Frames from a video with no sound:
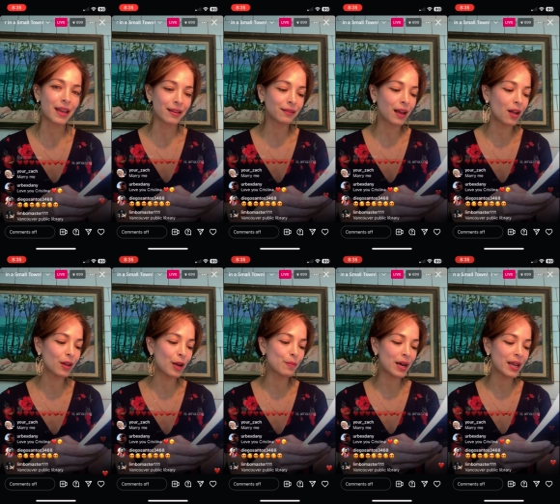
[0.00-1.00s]
Then I'll
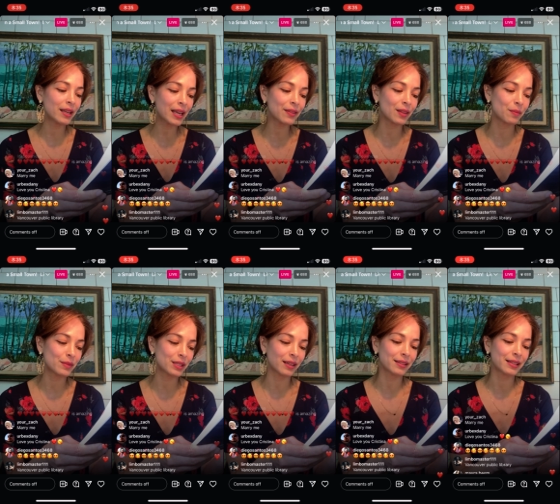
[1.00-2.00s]
come by and get
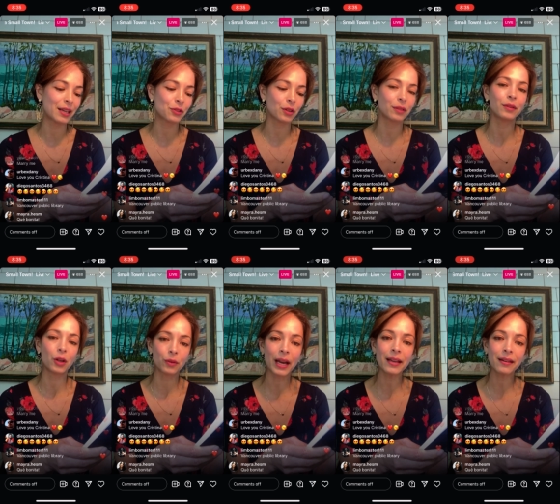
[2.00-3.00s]
them, said Cassandra.
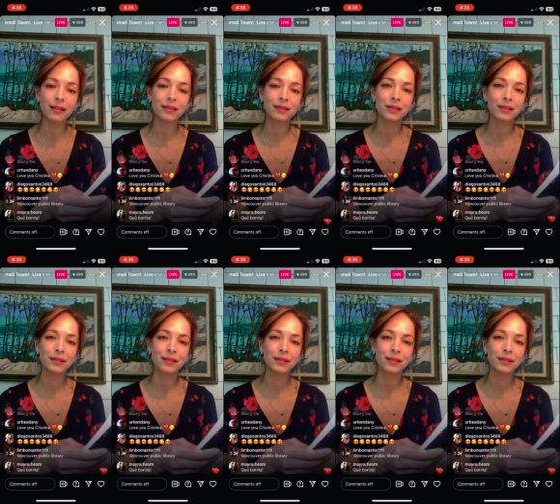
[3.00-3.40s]
All right?